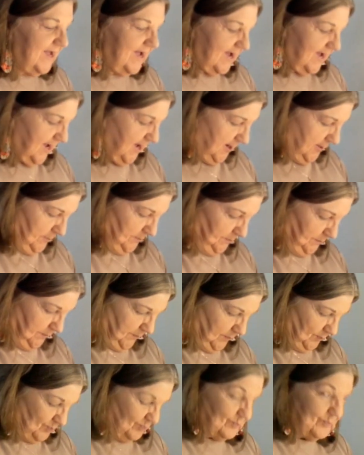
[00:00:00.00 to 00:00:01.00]

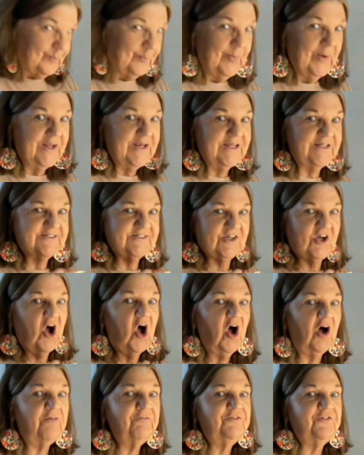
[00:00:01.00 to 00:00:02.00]
but it's
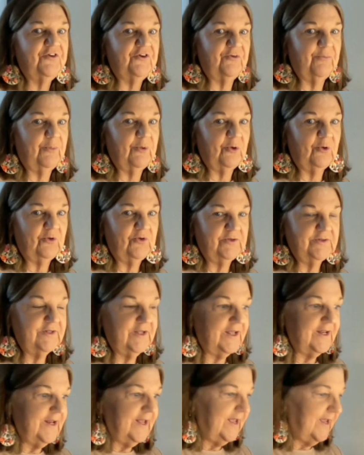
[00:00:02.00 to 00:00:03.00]
comfortable,
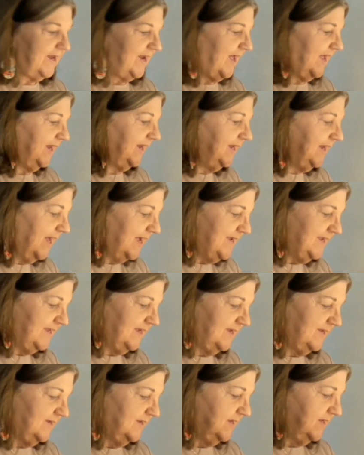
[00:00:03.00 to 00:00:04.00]
and I like
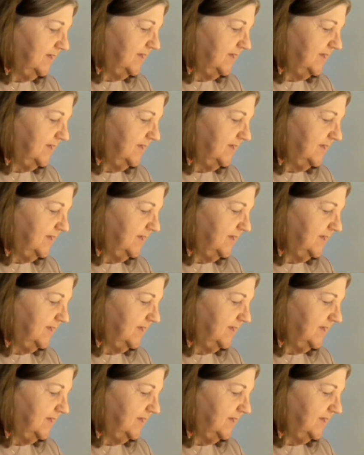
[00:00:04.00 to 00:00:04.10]
it.